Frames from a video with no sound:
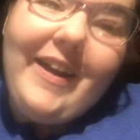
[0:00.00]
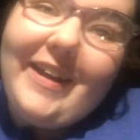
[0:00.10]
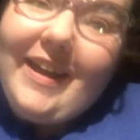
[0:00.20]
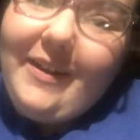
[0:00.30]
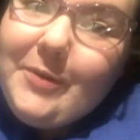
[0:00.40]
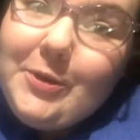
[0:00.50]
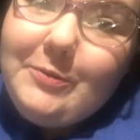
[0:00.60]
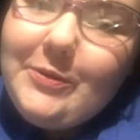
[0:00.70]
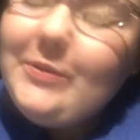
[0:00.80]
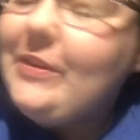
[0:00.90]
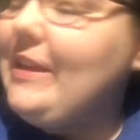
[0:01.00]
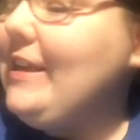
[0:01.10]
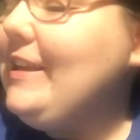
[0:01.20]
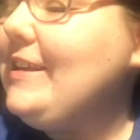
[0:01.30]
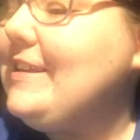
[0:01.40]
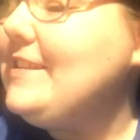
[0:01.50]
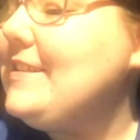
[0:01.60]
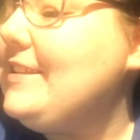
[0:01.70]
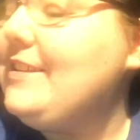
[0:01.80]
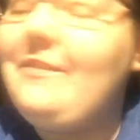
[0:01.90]
hi, how are you doing? It is
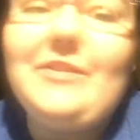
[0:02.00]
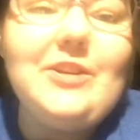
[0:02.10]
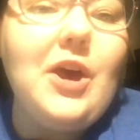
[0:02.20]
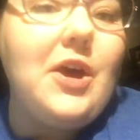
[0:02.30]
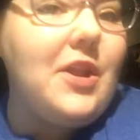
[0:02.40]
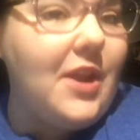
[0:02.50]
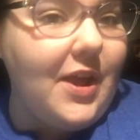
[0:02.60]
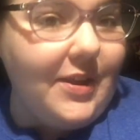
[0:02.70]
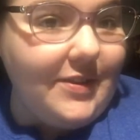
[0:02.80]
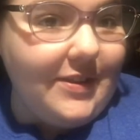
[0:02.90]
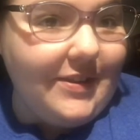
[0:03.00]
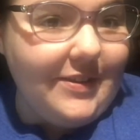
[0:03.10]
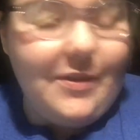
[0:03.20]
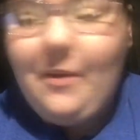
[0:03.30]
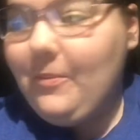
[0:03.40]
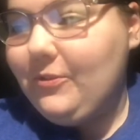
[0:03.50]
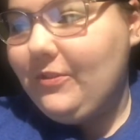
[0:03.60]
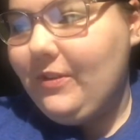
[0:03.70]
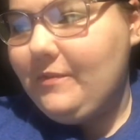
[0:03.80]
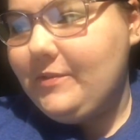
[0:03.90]
11:19,
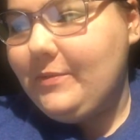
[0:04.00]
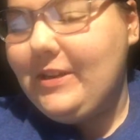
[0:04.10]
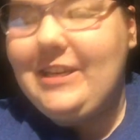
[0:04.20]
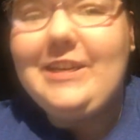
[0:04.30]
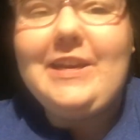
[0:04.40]
almost 11:20.